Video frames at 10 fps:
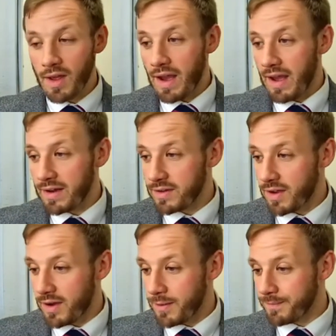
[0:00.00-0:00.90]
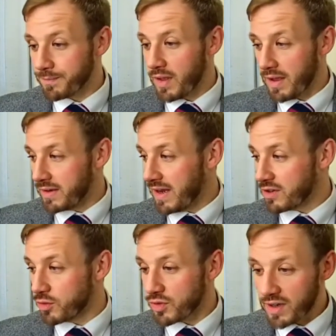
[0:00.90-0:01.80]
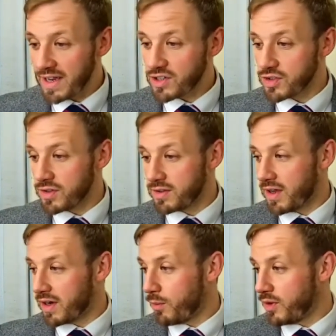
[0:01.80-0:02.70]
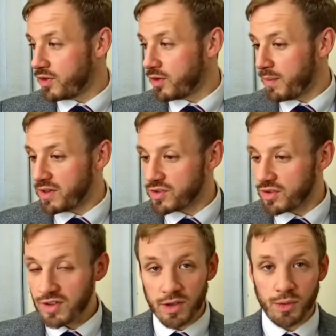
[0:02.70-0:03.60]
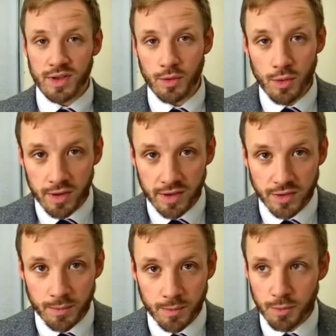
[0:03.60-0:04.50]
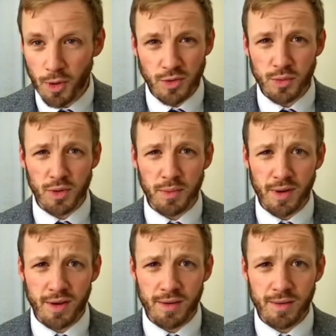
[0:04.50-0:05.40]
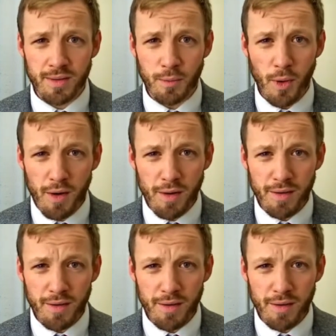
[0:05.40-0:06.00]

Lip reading: and natural selection, and I want you to mention single-celled organisms, Moses would have been like, what?